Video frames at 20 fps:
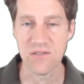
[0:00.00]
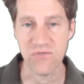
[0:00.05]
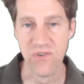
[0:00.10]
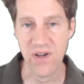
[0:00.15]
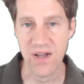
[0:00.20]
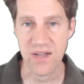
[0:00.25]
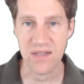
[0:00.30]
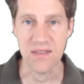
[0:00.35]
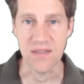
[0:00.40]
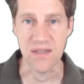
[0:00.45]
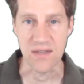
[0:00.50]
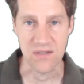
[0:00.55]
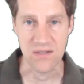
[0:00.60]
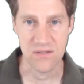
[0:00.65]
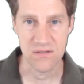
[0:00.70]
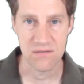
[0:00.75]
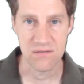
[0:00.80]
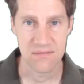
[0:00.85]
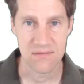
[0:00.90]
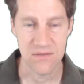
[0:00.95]
define
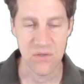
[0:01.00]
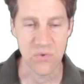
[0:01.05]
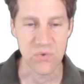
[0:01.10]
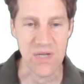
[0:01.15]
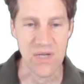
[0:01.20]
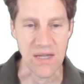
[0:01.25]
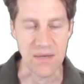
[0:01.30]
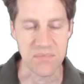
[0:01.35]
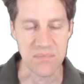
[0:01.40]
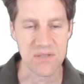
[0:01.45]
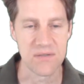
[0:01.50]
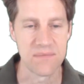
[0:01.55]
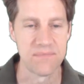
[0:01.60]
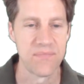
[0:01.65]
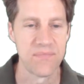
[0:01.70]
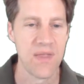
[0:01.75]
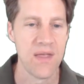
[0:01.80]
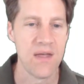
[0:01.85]
these new types.